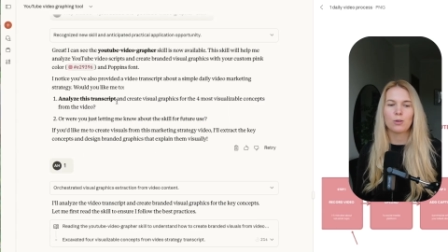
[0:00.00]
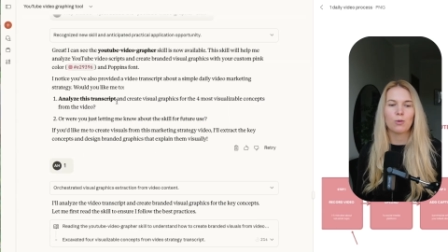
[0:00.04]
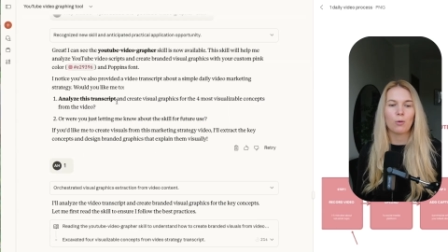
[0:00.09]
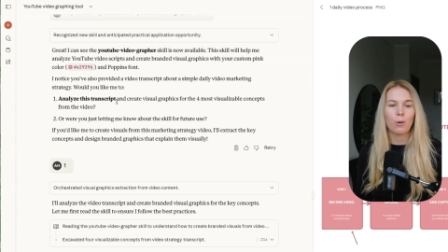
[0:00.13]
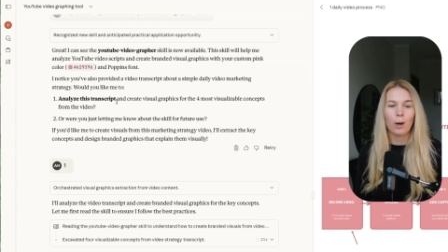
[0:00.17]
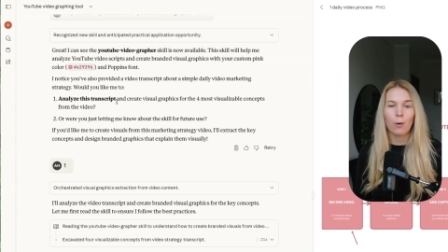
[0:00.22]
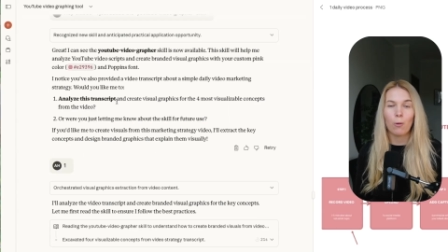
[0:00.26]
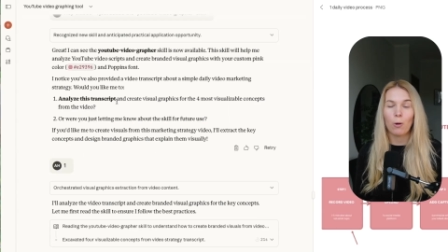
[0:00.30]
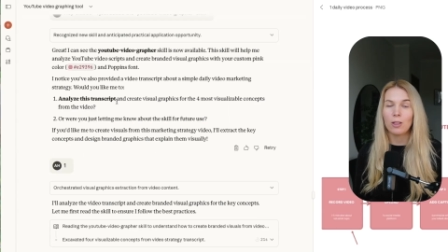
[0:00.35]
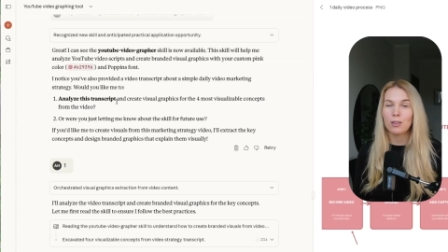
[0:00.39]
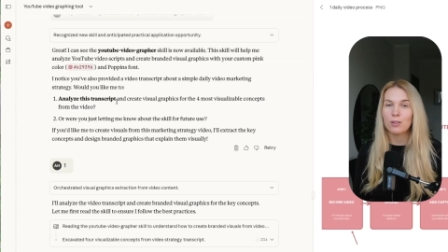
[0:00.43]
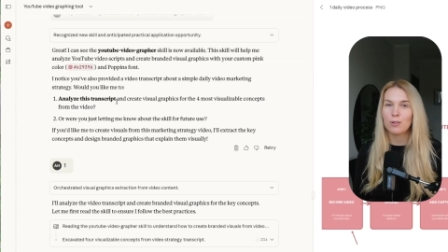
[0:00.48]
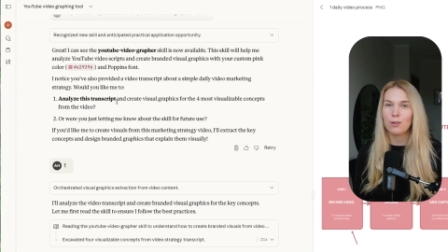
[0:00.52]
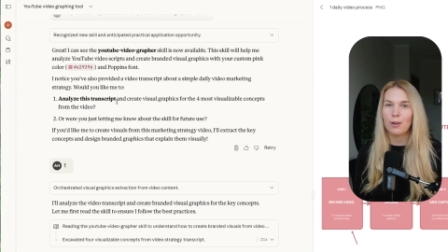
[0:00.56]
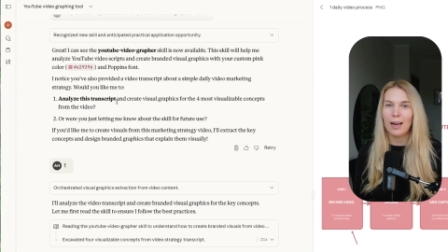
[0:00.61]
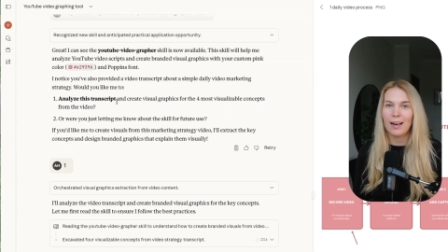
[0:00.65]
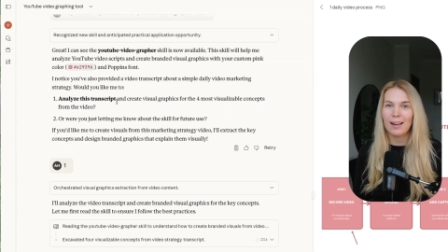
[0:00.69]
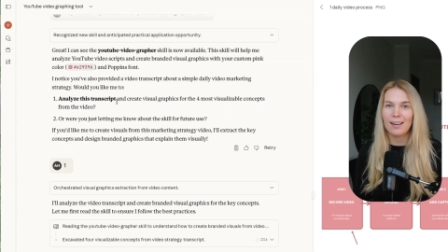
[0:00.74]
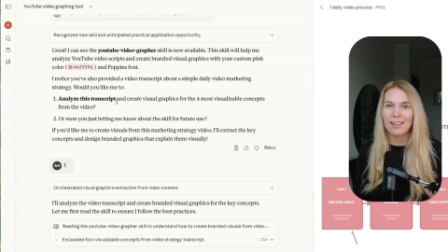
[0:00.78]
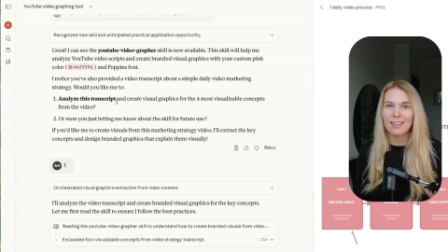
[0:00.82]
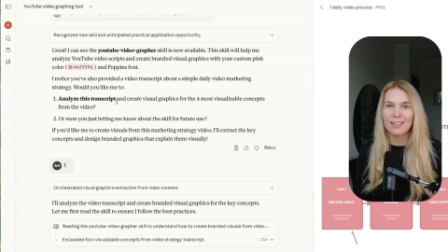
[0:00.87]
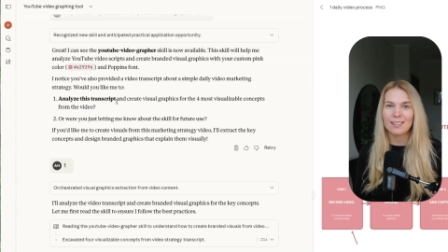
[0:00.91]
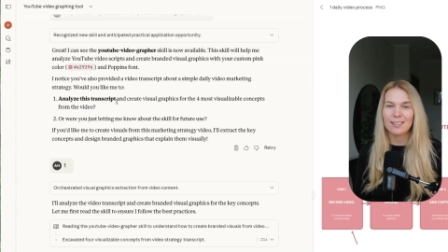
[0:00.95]
Do I want to
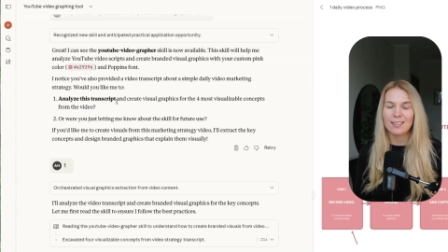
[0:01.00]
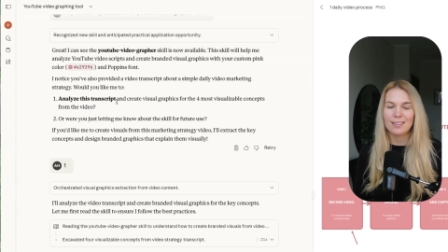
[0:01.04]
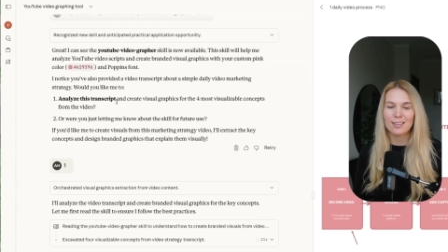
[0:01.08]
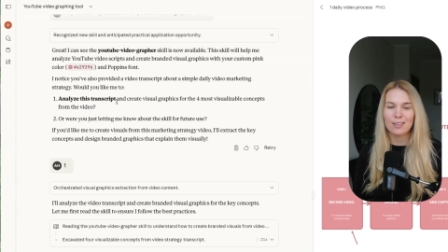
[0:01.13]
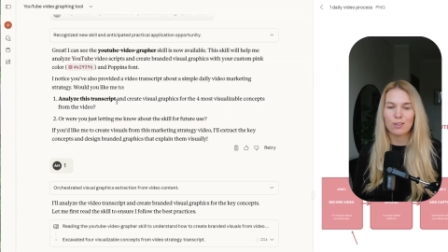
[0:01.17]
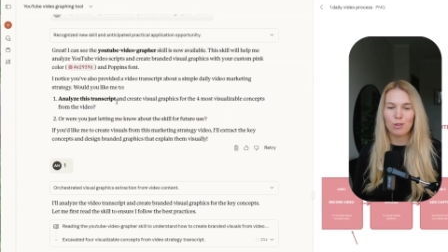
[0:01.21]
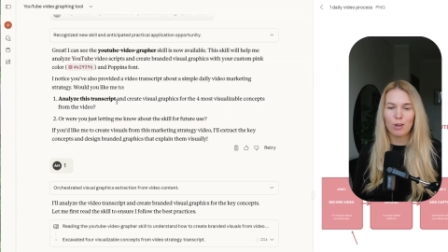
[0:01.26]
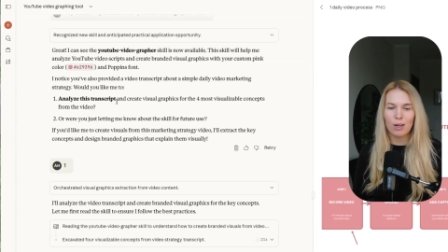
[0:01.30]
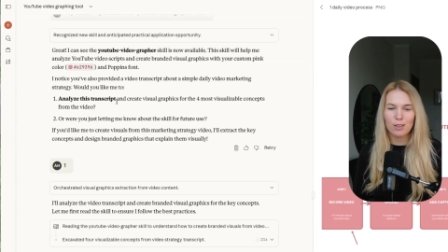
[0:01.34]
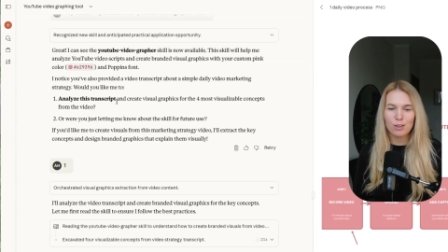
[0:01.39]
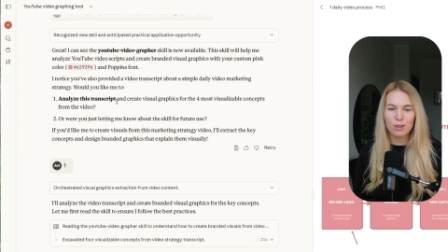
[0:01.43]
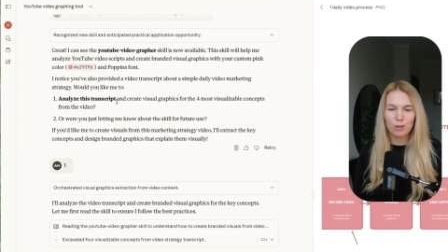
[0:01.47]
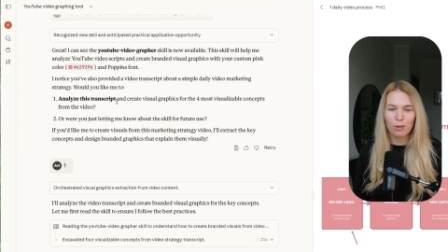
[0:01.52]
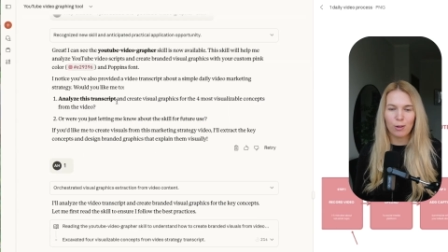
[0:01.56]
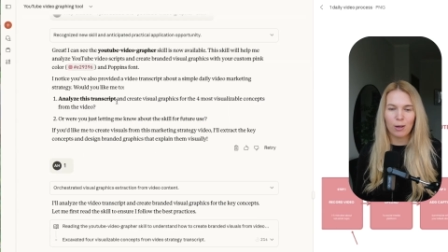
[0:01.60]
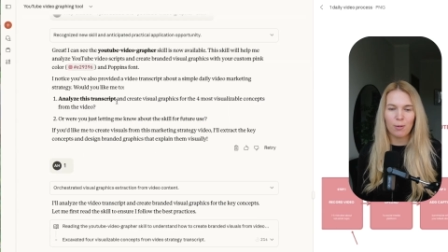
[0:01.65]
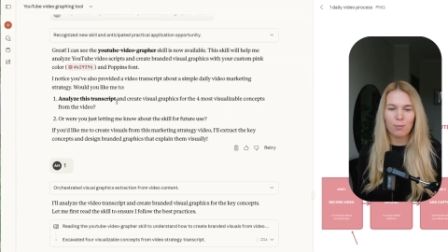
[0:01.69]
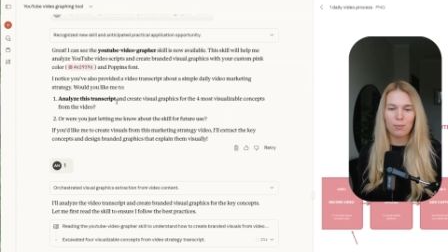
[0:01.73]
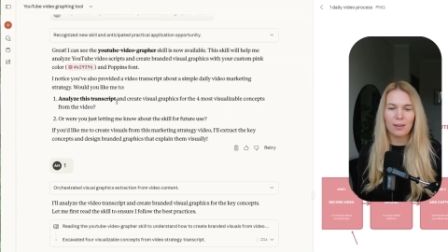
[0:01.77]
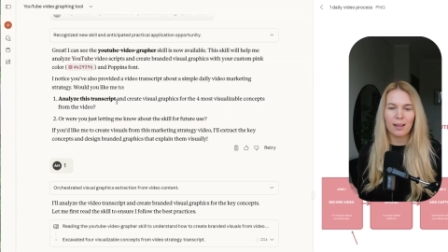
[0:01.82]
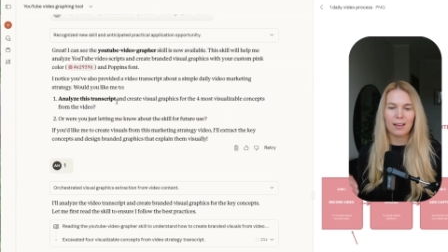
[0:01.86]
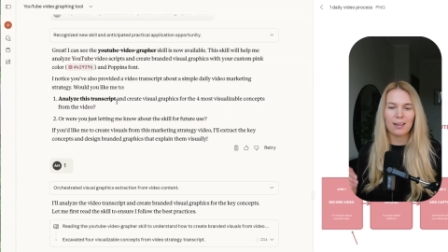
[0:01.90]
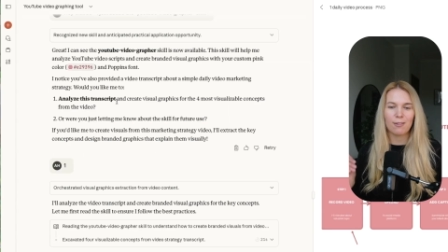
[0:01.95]
analyze this
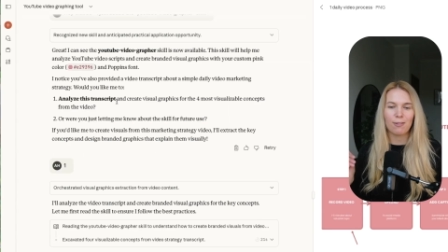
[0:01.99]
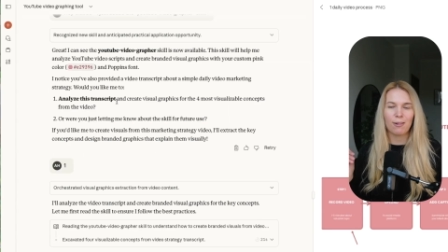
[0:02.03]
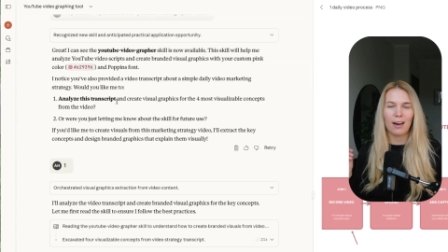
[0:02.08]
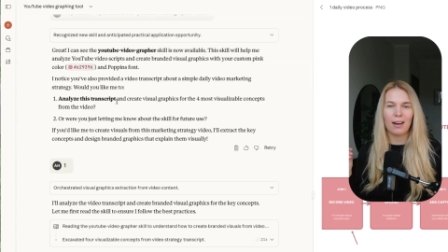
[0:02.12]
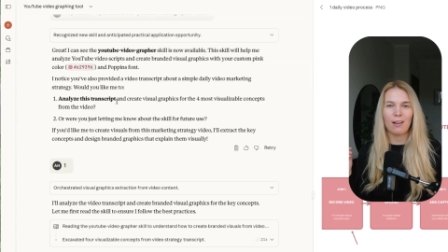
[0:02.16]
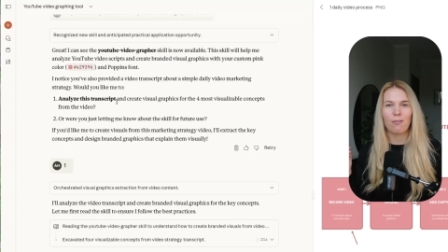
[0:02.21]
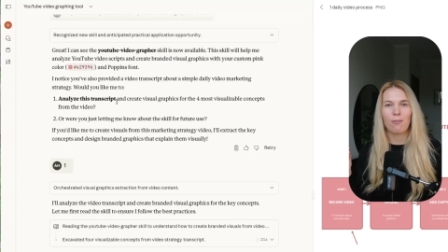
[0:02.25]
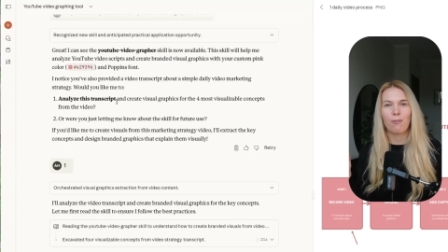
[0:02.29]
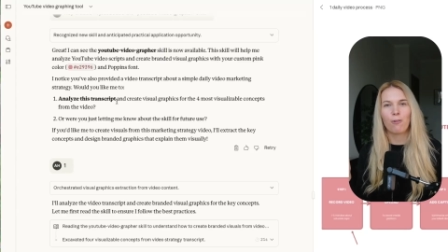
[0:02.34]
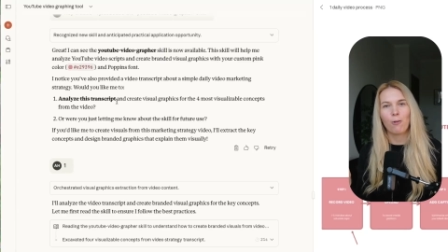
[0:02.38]
transcript and create